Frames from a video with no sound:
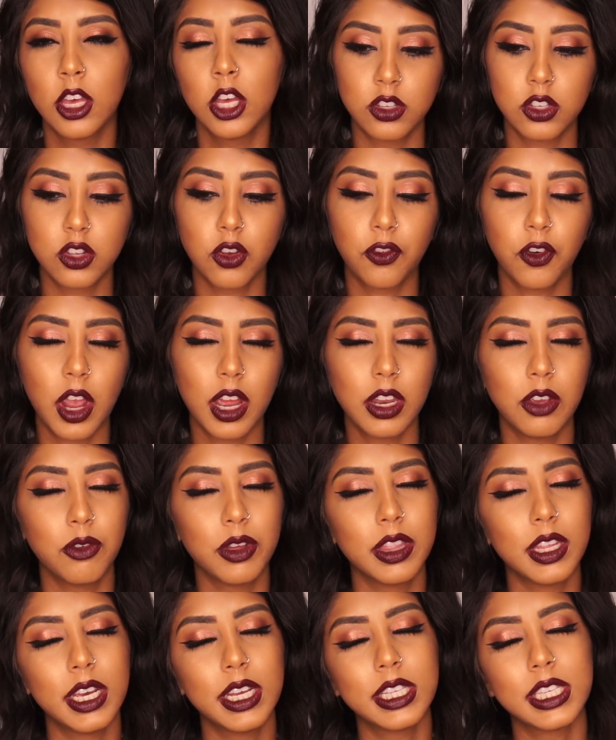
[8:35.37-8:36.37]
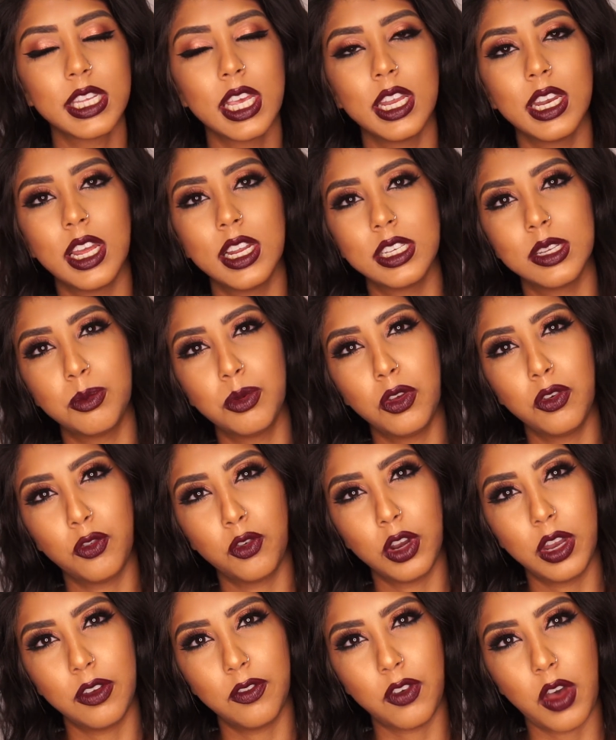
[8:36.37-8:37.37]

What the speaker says: So for anyone that's an NW45,